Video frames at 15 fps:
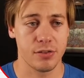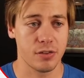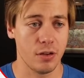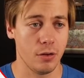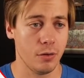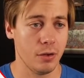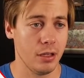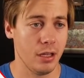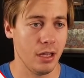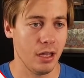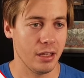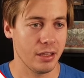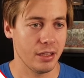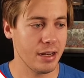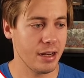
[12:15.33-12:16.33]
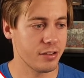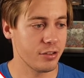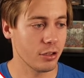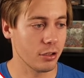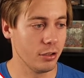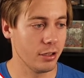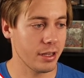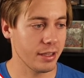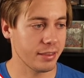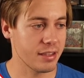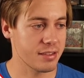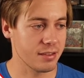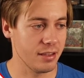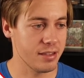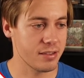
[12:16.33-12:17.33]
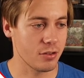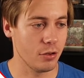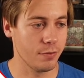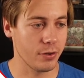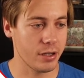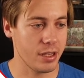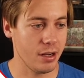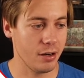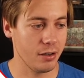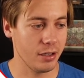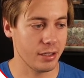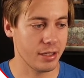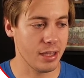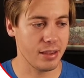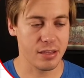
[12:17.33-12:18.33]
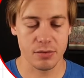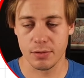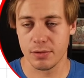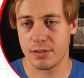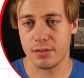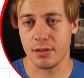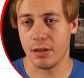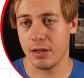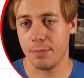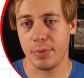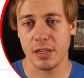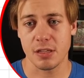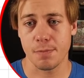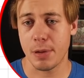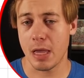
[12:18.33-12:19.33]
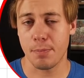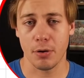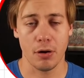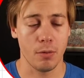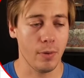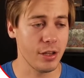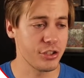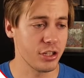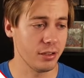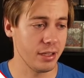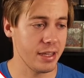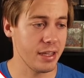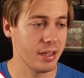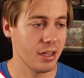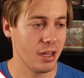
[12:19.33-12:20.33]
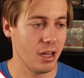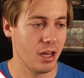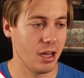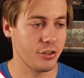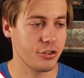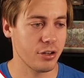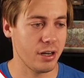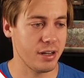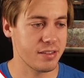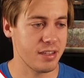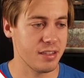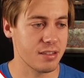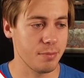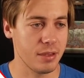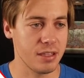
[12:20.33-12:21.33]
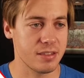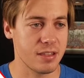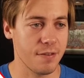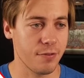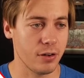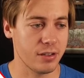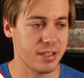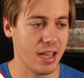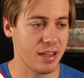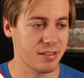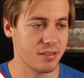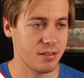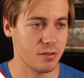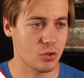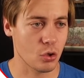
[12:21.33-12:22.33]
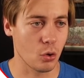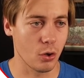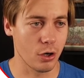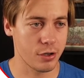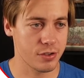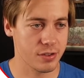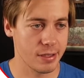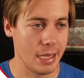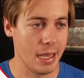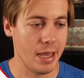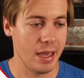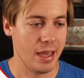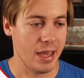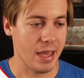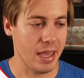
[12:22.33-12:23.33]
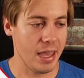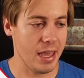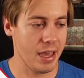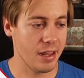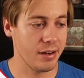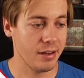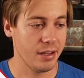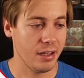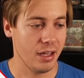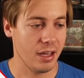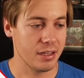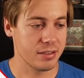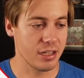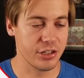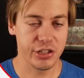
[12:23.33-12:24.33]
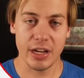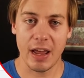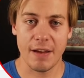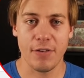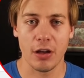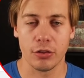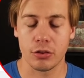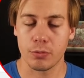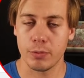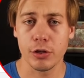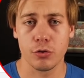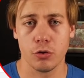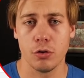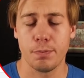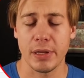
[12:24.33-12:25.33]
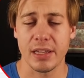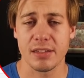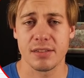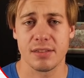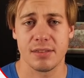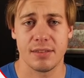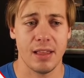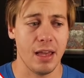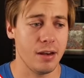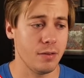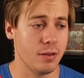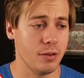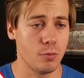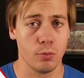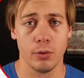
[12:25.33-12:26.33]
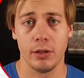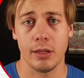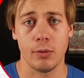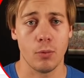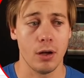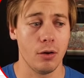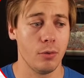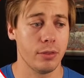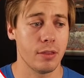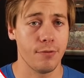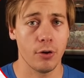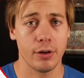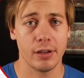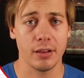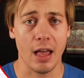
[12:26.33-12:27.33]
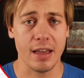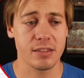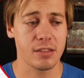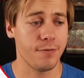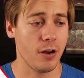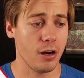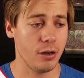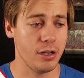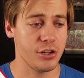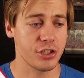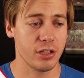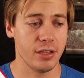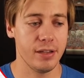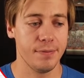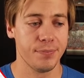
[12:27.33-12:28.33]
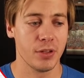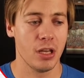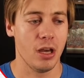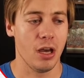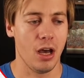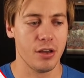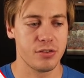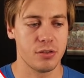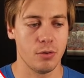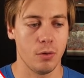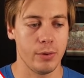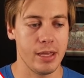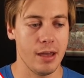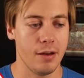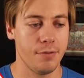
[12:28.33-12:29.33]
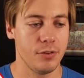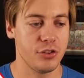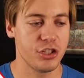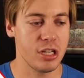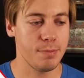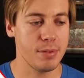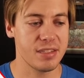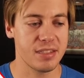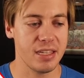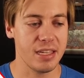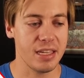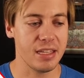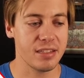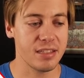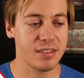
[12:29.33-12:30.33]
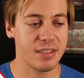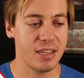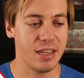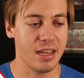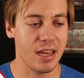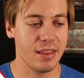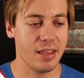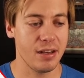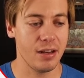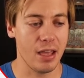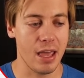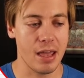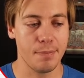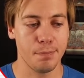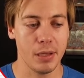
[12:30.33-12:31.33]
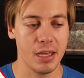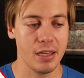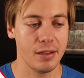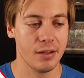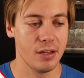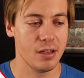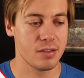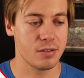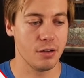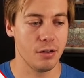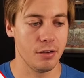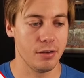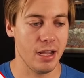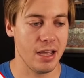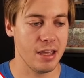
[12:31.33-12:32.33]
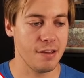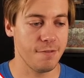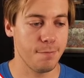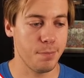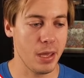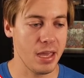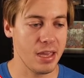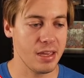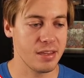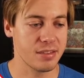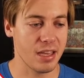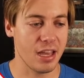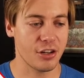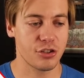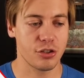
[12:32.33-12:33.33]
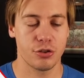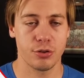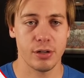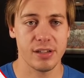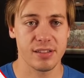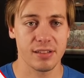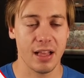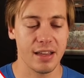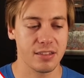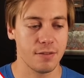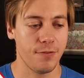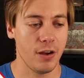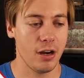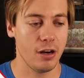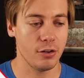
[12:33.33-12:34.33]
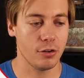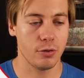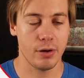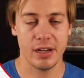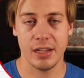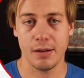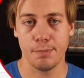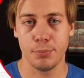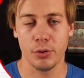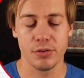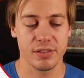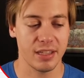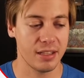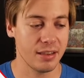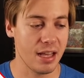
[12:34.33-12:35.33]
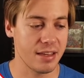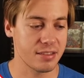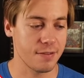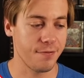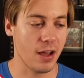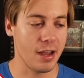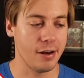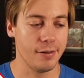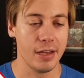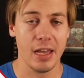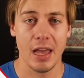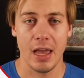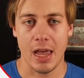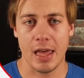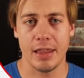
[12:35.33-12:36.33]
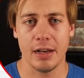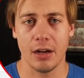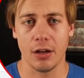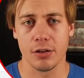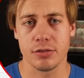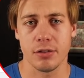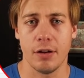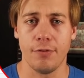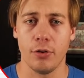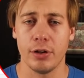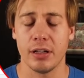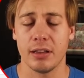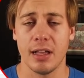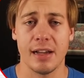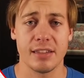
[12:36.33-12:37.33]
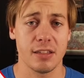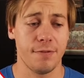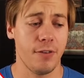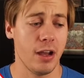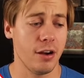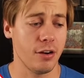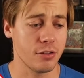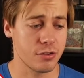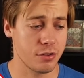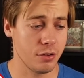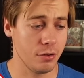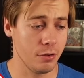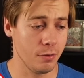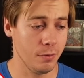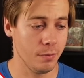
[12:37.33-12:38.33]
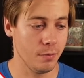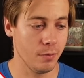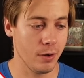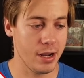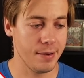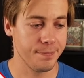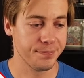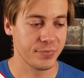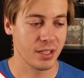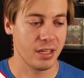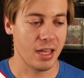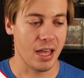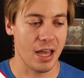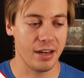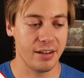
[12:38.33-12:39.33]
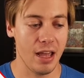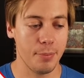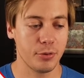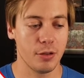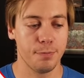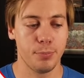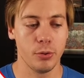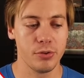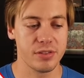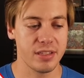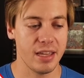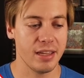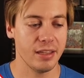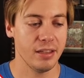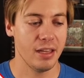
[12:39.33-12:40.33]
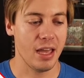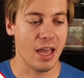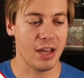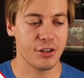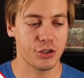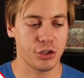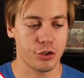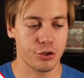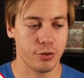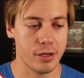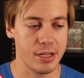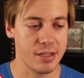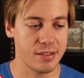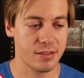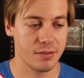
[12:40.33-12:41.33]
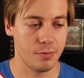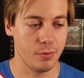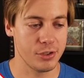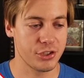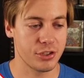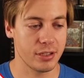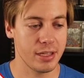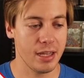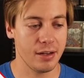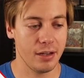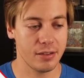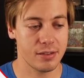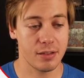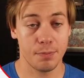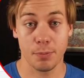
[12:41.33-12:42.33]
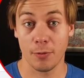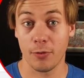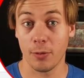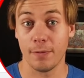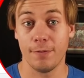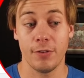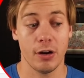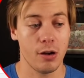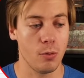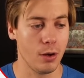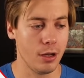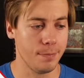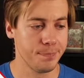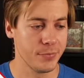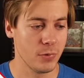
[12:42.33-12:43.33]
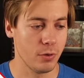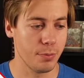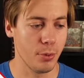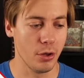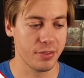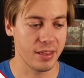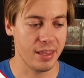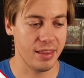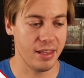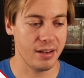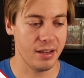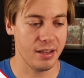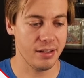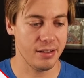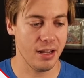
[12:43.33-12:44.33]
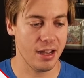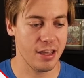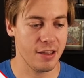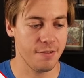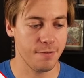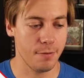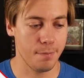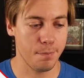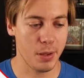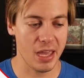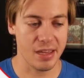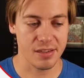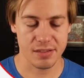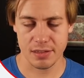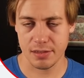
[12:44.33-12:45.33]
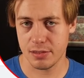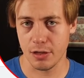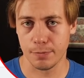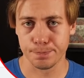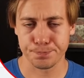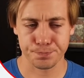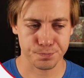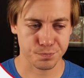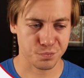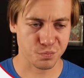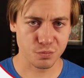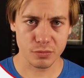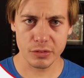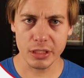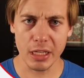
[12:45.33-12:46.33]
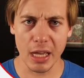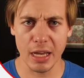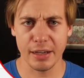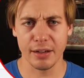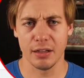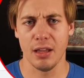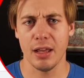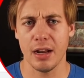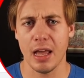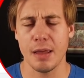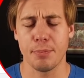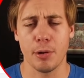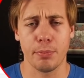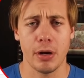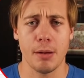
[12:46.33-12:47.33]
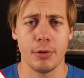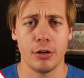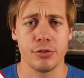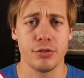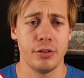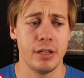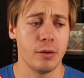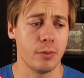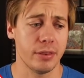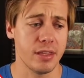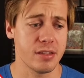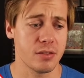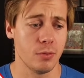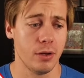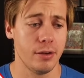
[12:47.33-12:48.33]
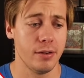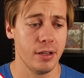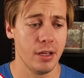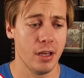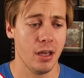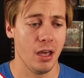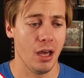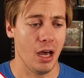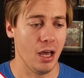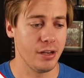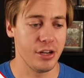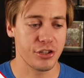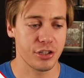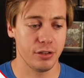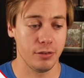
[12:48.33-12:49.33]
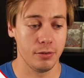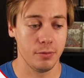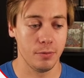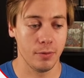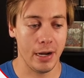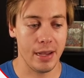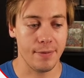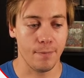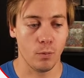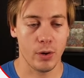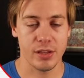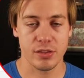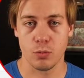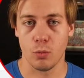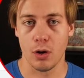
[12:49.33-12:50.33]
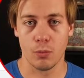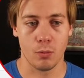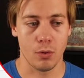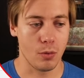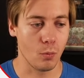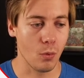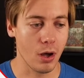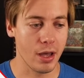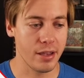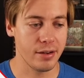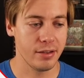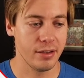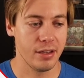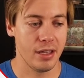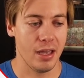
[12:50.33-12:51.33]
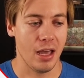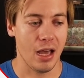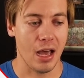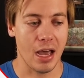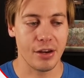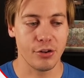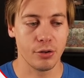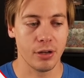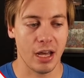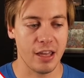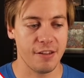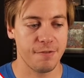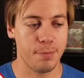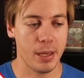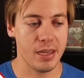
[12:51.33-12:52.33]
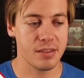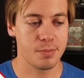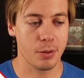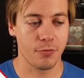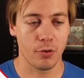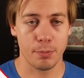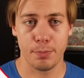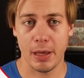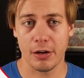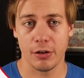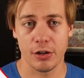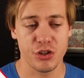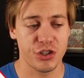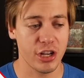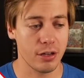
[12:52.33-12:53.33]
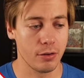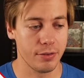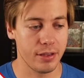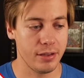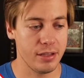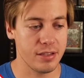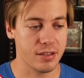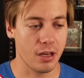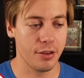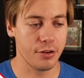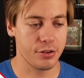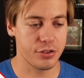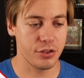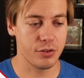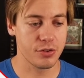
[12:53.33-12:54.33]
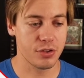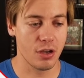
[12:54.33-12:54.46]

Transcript: So kind of took a look at this list over here. Again, this was on a piece of paper originally, uh, trying to see some of these different test scores. And essentially I found three groupings that did really well with the voting classifier initially. Uh, so we have G B C, E T C, and then N B. So naive Bayes, extra trees classifier, gradient boosting classifier. And then I also have voting classifier two, right? Adaptive boosting, extra trees, which again, I said performed very well, both, and then naive Bayes. So I did a lot of hyperparameter tuning with this one. Initial, right, weights one, one, one. I knew naive Bayes performed better in general than these other two.